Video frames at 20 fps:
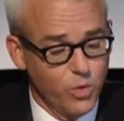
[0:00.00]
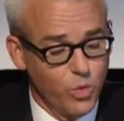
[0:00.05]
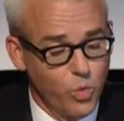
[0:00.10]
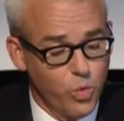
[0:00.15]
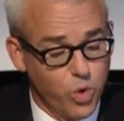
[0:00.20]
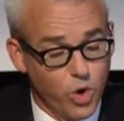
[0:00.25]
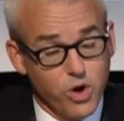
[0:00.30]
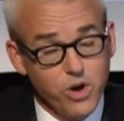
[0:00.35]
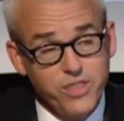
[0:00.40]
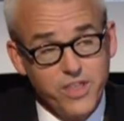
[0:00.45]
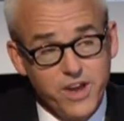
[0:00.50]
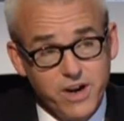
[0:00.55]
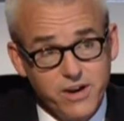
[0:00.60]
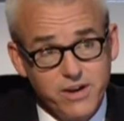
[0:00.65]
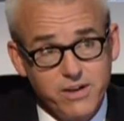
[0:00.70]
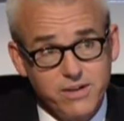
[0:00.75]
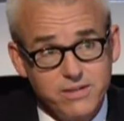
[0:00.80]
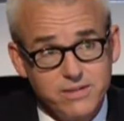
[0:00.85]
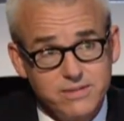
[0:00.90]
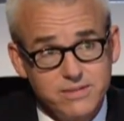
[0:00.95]
Were
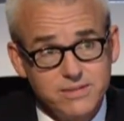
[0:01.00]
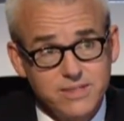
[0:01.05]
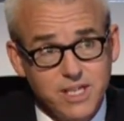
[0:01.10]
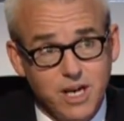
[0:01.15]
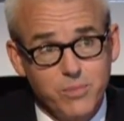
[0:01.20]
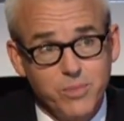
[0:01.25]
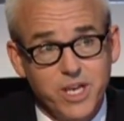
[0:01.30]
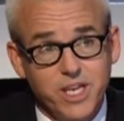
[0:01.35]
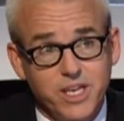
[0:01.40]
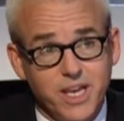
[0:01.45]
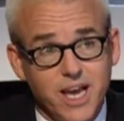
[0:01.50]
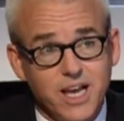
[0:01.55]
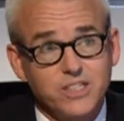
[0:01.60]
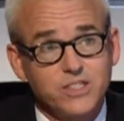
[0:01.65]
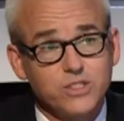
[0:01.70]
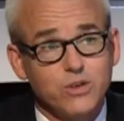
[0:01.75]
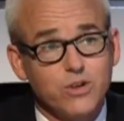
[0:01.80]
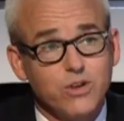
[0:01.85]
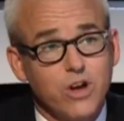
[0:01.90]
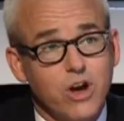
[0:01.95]
there? Tell me
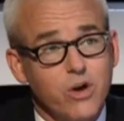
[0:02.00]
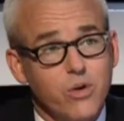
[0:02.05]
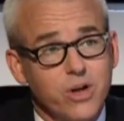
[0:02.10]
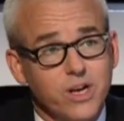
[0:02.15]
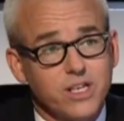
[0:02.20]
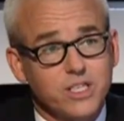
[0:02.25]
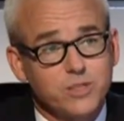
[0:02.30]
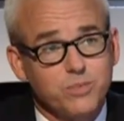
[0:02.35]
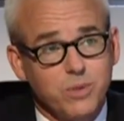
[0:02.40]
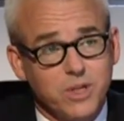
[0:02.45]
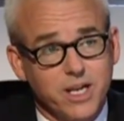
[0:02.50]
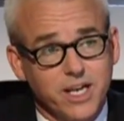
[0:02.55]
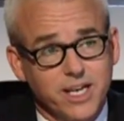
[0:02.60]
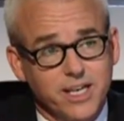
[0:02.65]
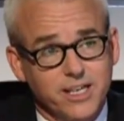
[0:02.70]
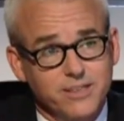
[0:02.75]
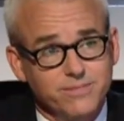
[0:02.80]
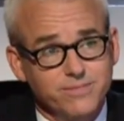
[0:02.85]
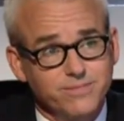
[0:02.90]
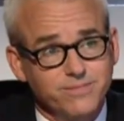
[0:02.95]
yes or no and
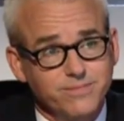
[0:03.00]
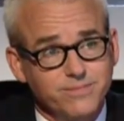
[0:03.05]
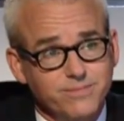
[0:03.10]
explain.